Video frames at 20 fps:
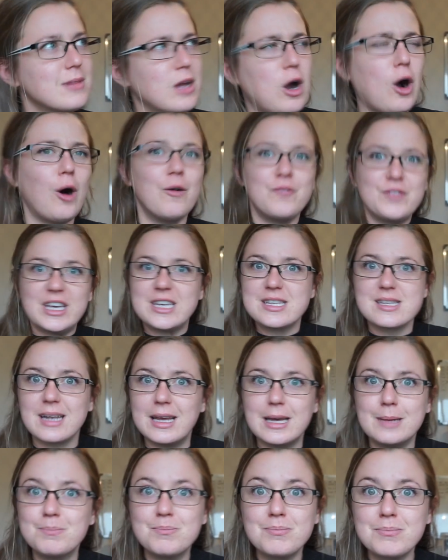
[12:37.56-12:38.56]

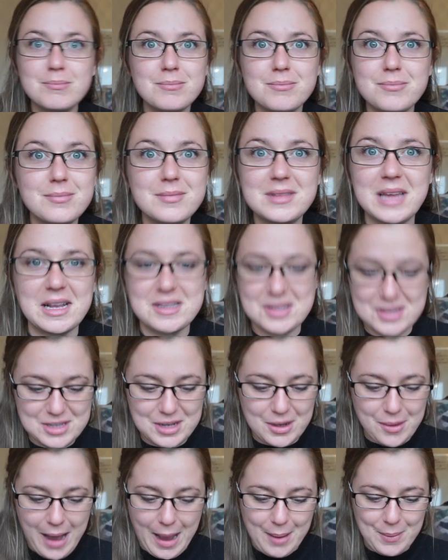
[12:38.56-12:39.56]
Obviously, that's, you
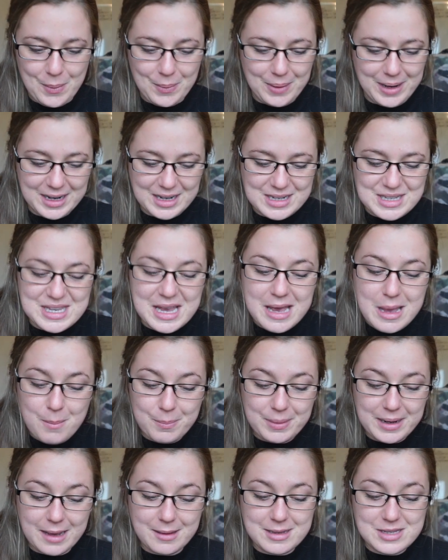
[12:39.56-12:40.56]
know, how it works.
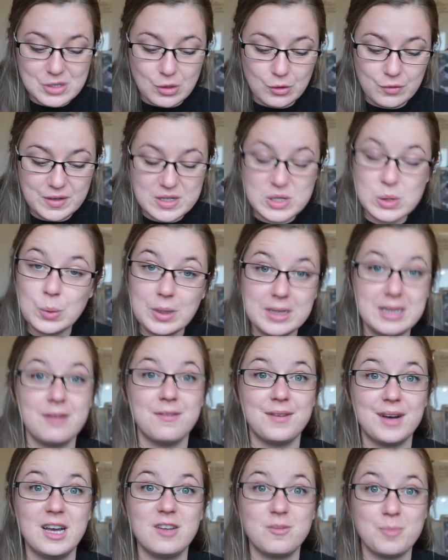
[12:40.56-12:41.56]
But it sold for
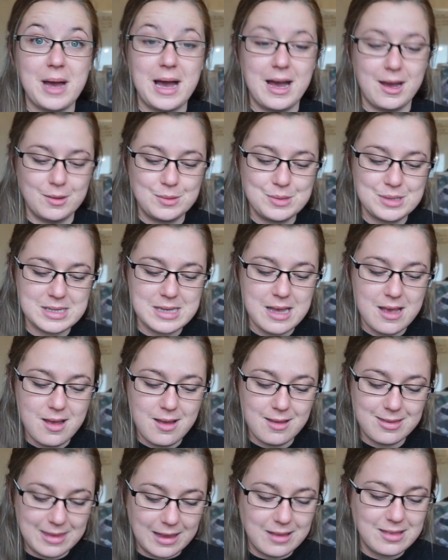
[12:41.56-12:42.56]
£25. I
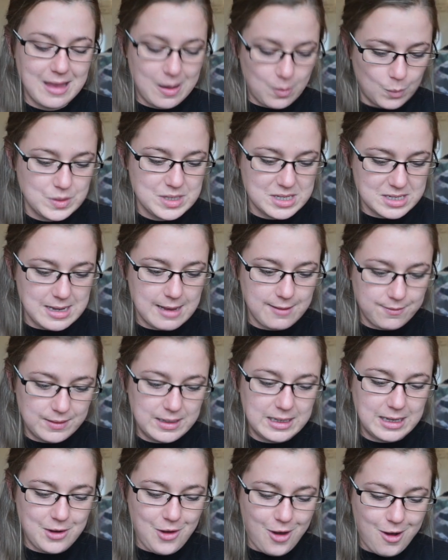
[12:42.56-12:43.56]
think that was
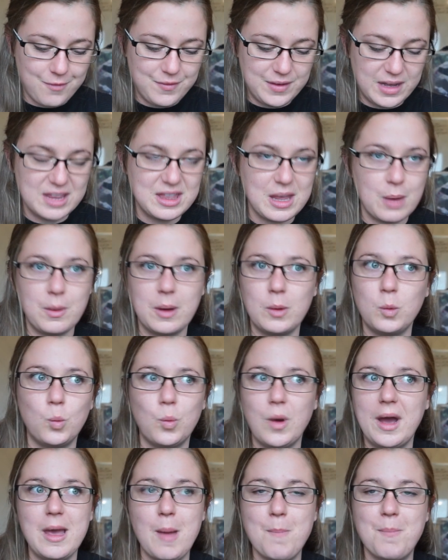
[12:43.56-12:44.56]
definitely an offer. They went
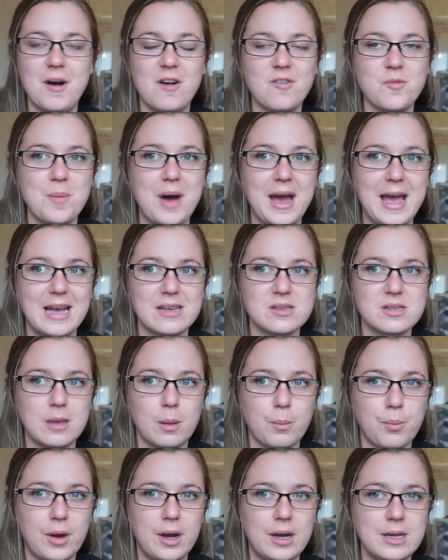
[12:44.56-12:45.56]
way above my
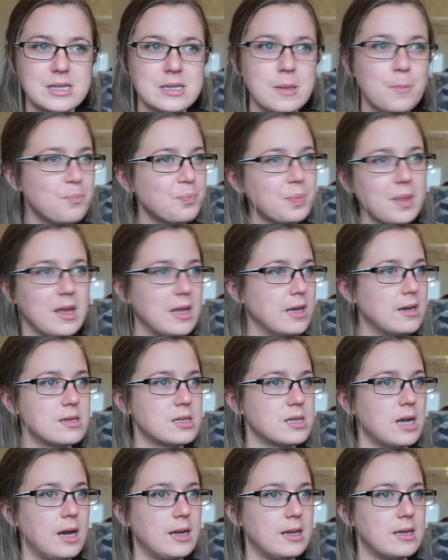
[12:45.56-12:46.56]
asking price. I think I
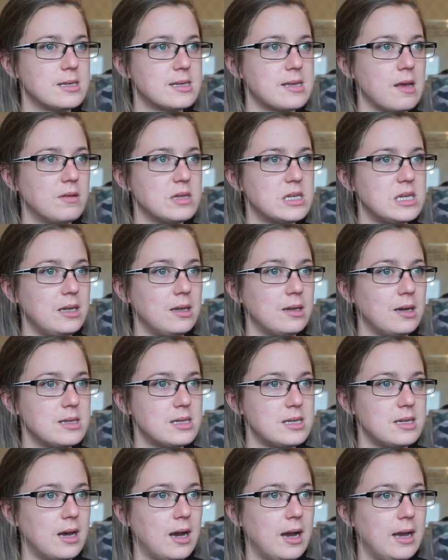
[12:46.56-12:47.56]
started at
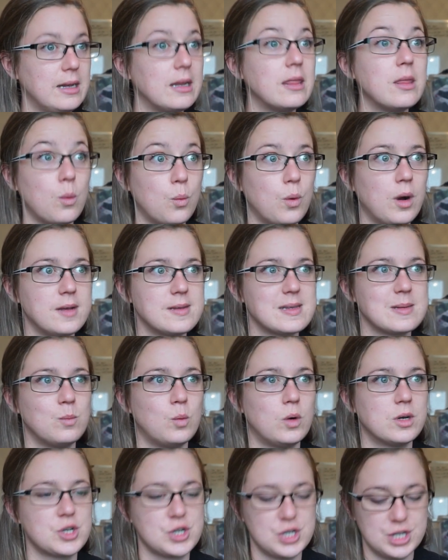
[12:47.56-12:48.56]
$17.99 and there were some
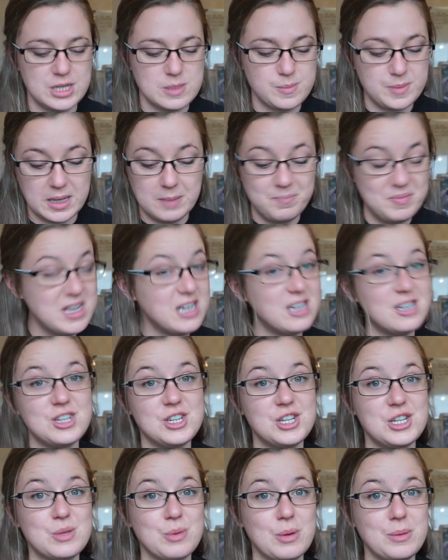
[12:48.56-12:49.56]
watchers, but
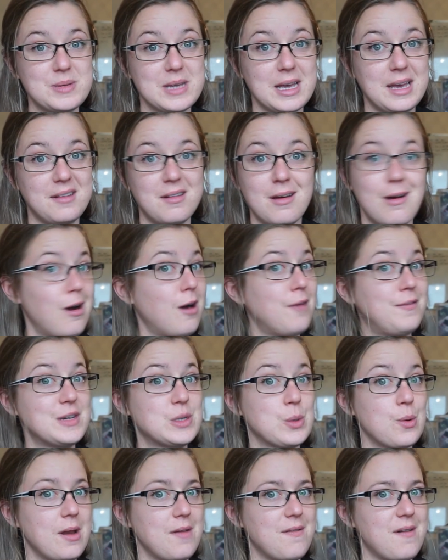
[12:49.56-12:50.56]
she swooped in, offered
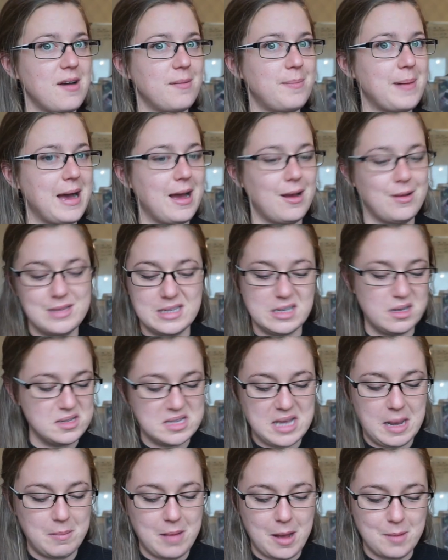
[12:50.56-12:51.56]
£25. I was
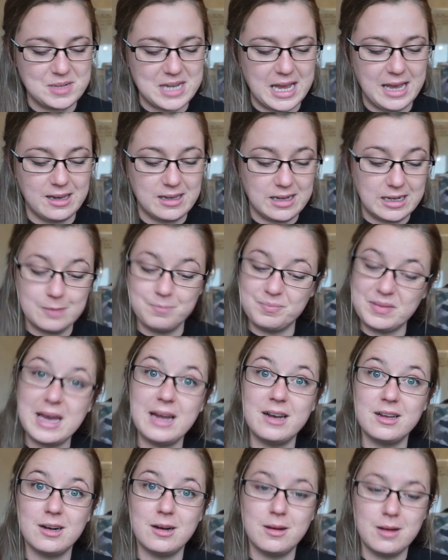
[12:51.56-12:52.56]
like, I'm taking it.
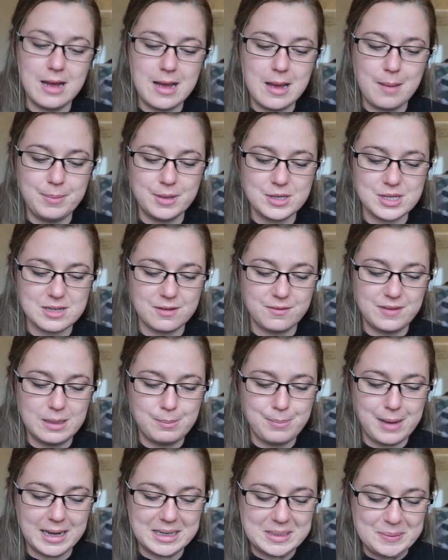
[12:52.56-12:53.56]
And I got positive
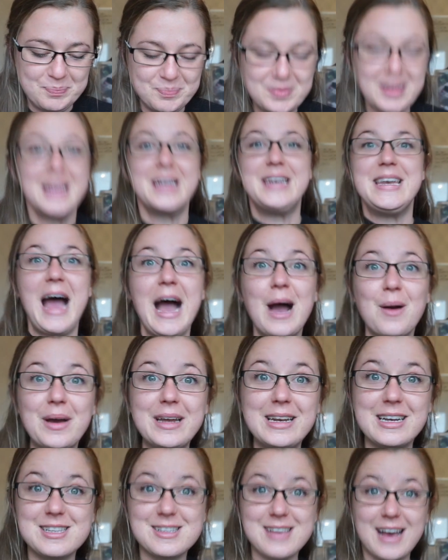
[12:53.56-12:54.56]
feedback. Now,
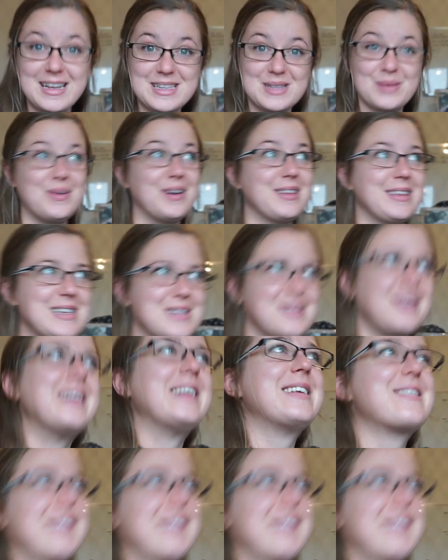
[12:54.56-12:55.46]
an exciting one. This one is